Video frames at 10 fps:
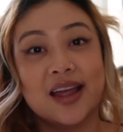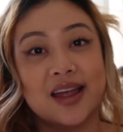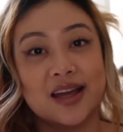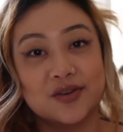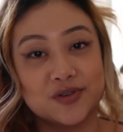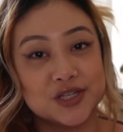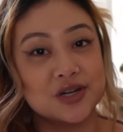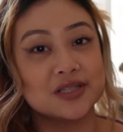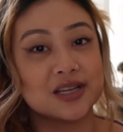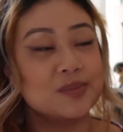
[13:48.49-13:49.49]
And for
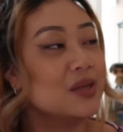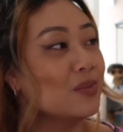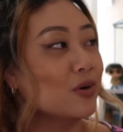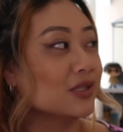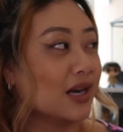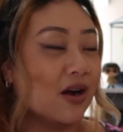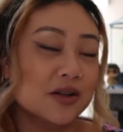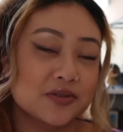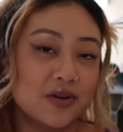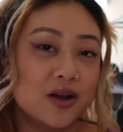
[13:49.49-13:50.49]
sure, it's going to be the books that
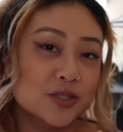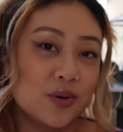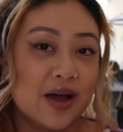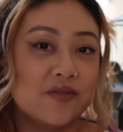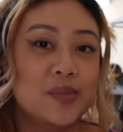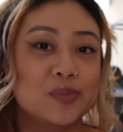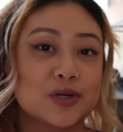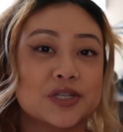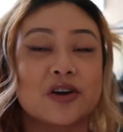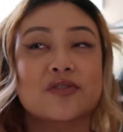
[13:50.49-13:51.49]
I also have on my
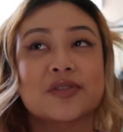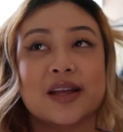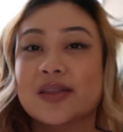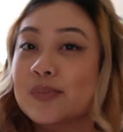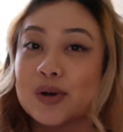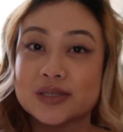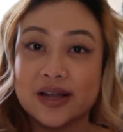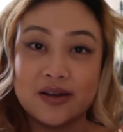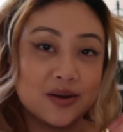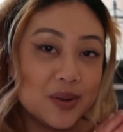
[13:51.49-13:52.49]
bookshelf, like the books
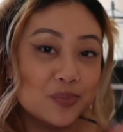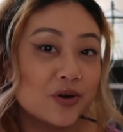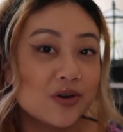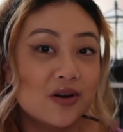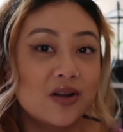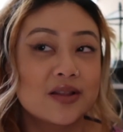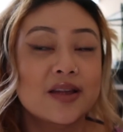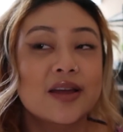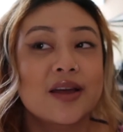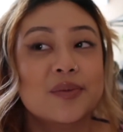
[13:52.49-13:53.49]
I got on my book haul.
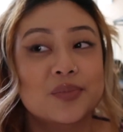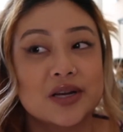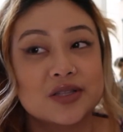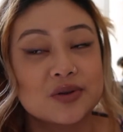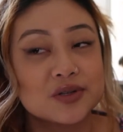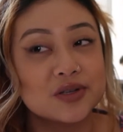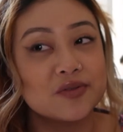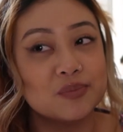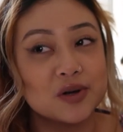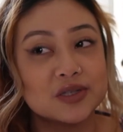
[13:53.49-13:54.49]
But those are the
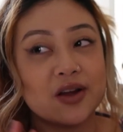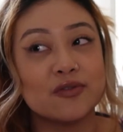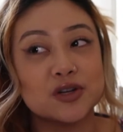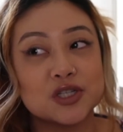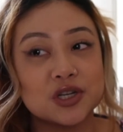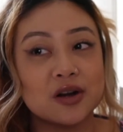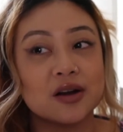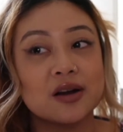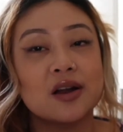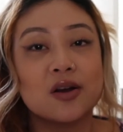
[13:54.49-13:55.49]
books I for
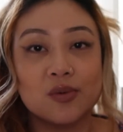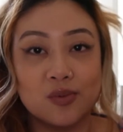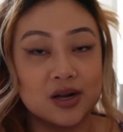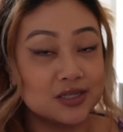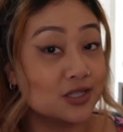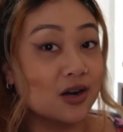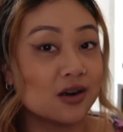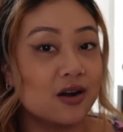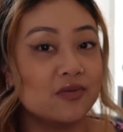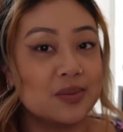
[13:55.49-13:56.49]
sure want to
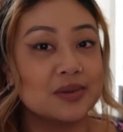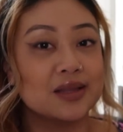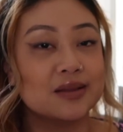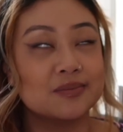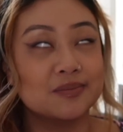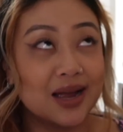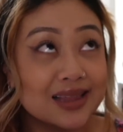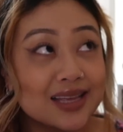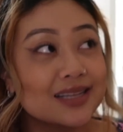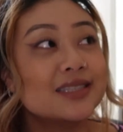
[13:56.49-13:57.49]
dock off on the, my
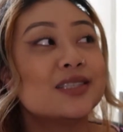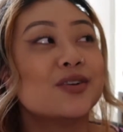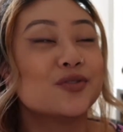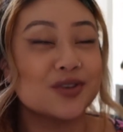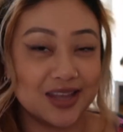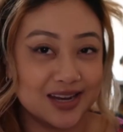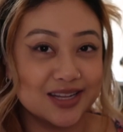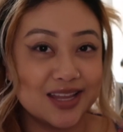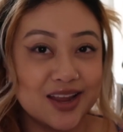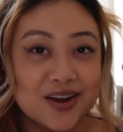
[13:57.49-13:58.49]
list for the end
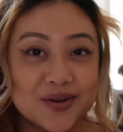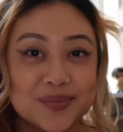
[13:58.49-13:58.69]
of the year.